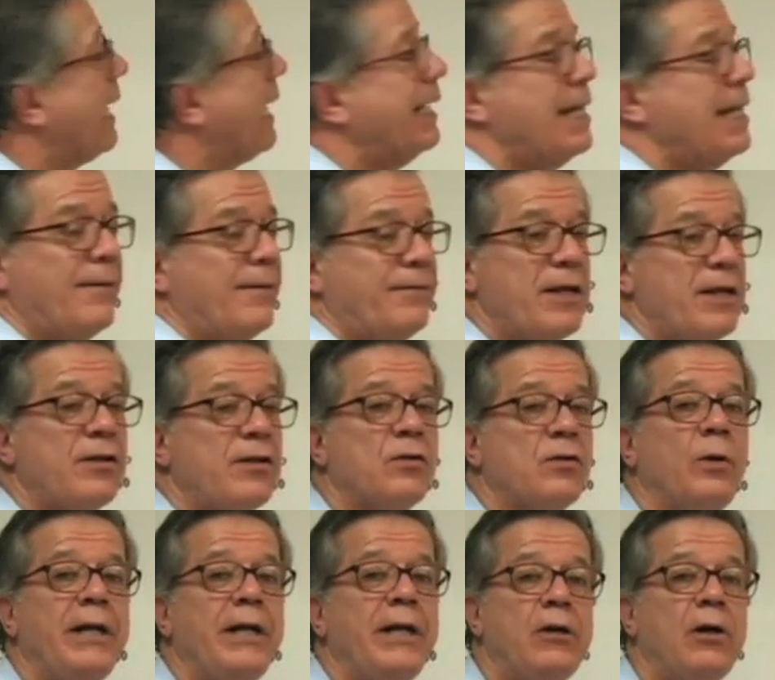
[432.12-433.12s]
high. This
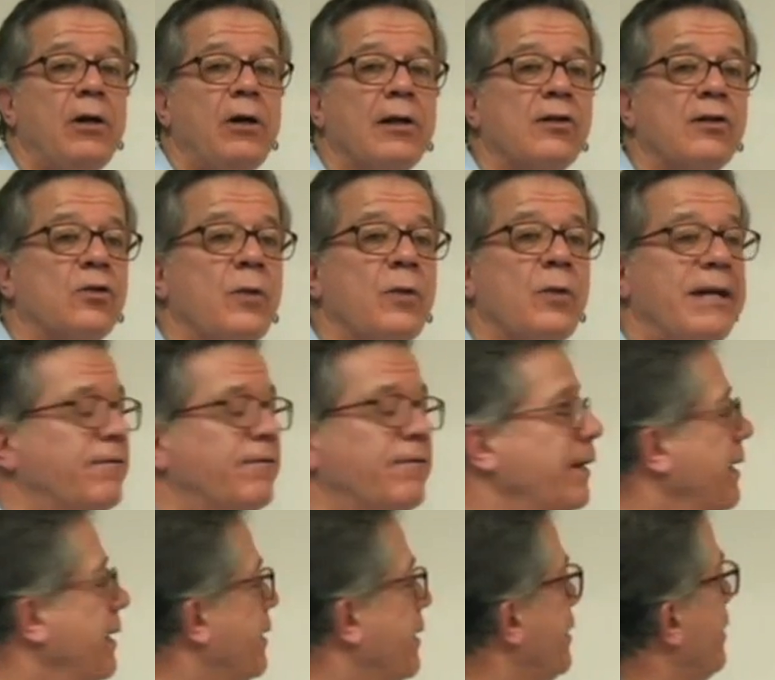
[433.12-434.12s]
is what he calls swing
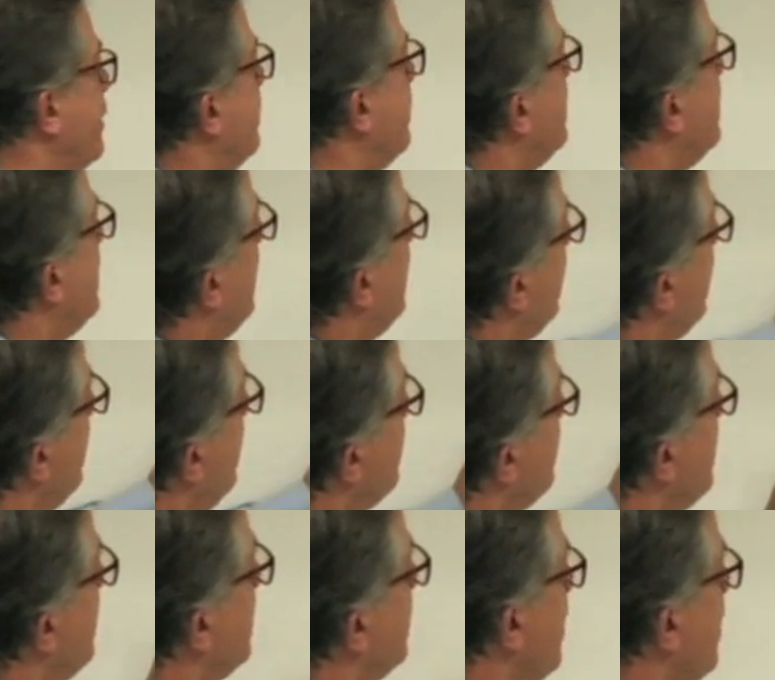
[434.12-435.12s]
failure.
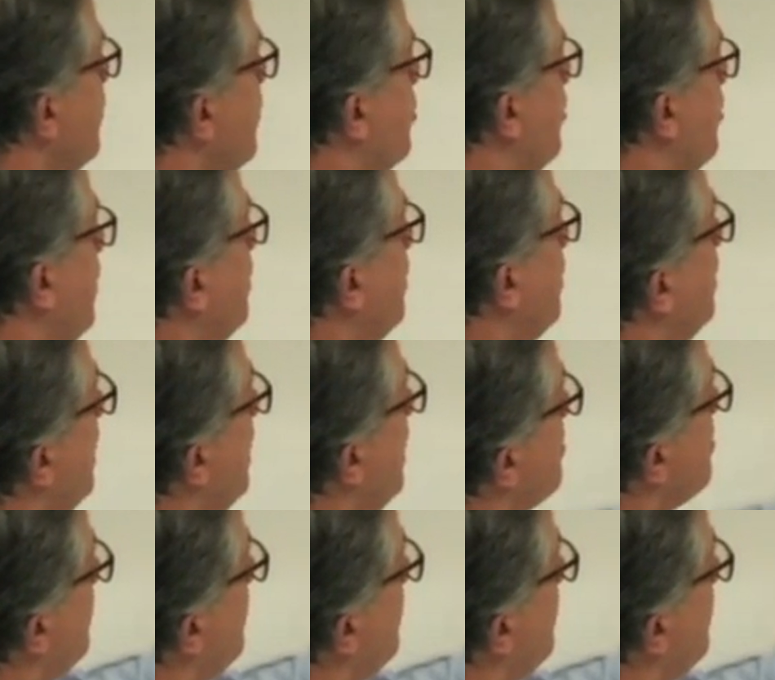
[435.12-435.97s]
And then another critical